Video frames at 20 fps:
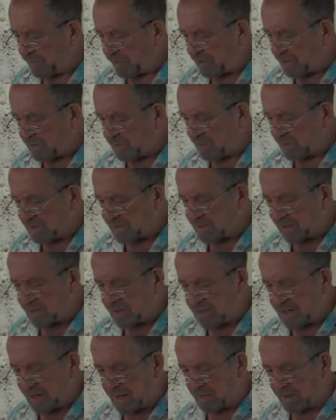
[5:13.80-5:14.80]
So I would
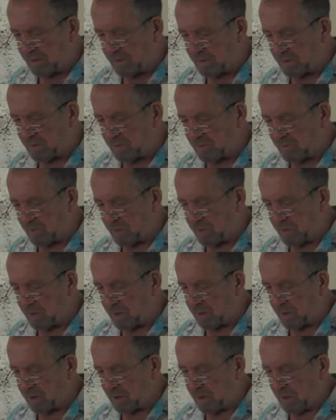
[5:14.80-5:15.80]
just read a
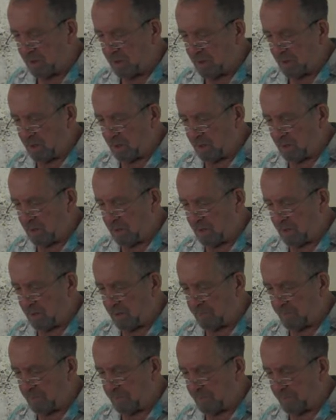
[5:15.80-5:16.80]
few of these to
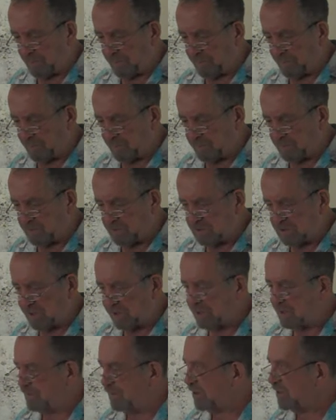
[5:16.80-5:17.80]
give you a
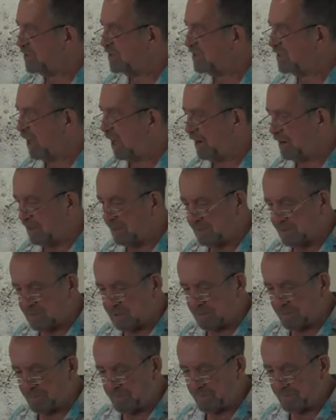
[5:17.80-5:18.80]
sort of tease
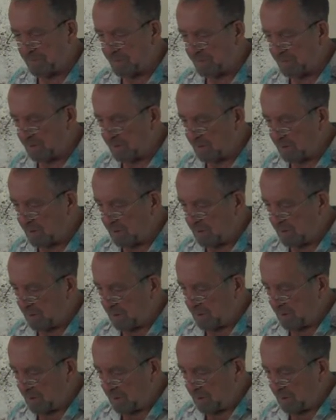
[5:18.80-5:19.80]
about these.
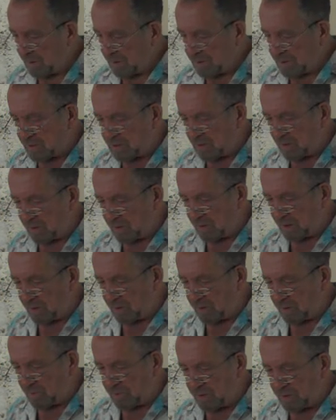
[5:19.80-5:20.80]
Of course, the way I do
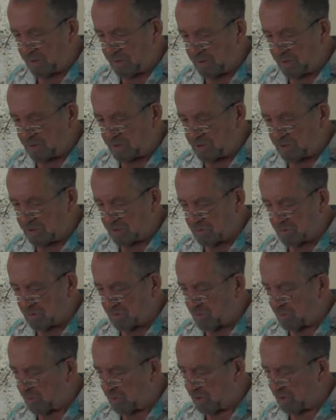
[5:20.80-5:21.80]
them is a little
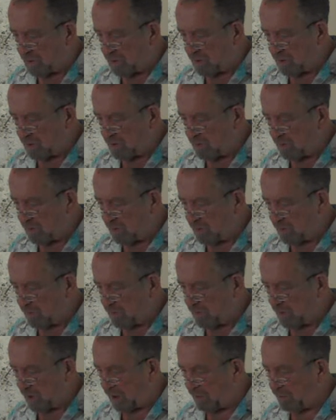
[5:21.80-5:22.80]
strange, but
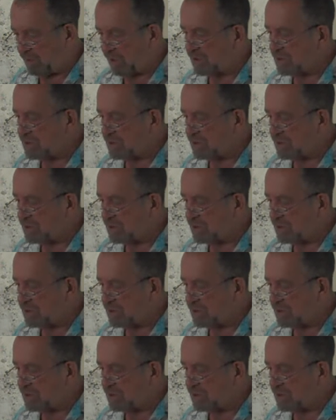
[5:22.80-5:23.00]
you'll see.